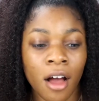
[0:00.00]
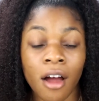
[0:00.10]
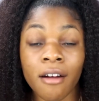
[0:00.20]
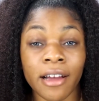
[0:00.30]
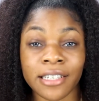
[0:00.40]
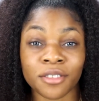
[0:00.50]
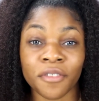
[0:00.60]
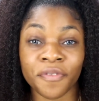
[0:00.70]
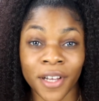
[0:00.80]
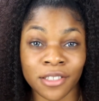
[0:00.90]
All right, so
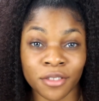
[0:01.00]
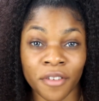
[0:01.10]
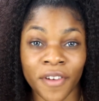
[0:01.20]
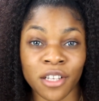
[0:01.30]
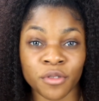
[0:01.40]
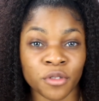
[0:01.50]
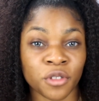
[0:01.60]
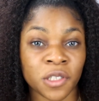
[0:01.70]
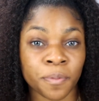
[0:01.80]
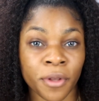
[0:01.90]
first off, I just want to
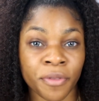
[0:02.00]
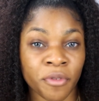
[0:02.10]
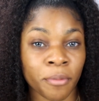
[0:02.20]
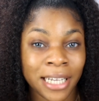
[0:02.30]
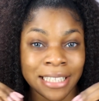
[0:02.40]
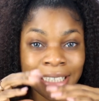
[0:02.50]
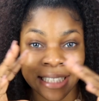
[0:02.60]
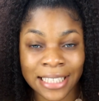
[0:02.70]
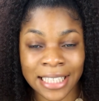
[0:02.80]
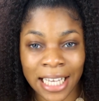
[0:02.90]
speak through my
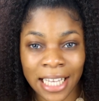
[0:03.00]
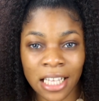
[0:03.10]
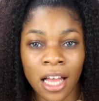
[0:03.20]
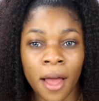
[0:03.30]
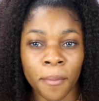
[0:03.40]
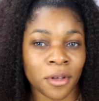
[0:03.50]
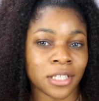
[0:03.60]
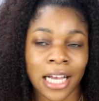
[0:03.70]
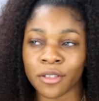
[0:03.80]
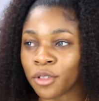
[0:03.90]
skin because
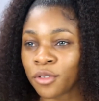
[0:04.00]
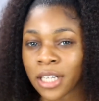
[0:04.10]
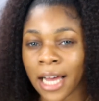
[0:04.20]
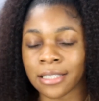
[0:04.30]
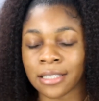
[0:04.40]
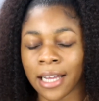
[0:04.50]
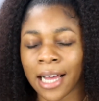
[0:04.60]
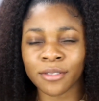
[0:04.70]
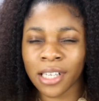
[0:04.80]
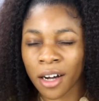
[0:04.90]
I know you guys, like,
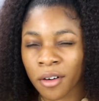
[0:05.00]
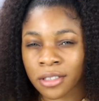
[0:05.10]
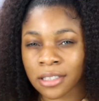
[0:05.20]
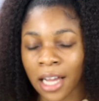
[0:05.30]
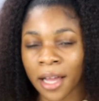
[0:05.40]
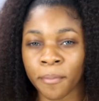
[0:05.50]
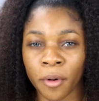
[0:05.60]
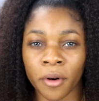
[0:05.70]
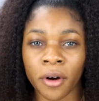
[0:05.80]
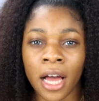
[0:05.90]
I do that all the time,
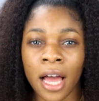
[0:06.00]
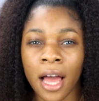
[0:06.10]
but